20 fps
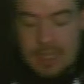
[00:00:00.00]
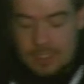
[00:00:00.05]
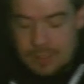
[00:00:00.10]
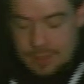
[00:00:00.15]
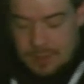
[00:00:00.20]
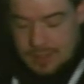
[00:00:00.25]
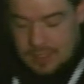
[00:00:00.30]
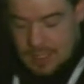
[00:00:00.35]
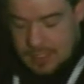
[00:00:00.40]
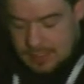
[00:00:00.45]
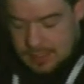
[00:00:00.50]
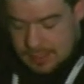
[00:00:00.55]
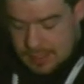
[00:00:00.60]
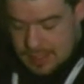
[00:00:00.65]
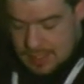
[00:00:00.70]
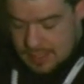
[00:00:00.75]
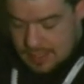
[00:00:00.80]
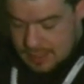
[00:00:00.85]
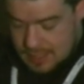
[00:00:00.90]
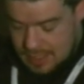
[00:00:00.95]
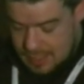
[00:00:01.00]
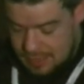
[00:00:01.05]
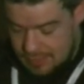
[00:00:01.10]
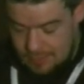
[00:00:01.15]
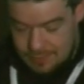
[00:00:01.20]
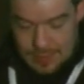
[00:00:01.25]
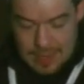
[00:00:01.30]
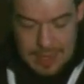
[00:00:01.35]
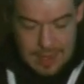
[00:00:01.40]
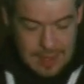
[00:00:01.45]
guys, but that's that's kind
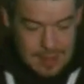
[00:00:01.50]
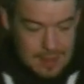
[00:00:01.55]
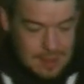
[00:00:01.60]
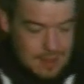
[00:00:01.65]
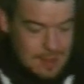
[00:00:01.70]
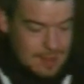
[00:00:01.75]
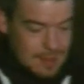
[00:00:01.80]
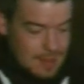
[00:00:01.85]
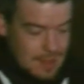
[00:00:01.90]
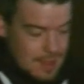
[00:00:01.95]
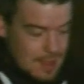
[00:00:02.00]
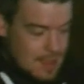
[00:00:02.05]
of my uh,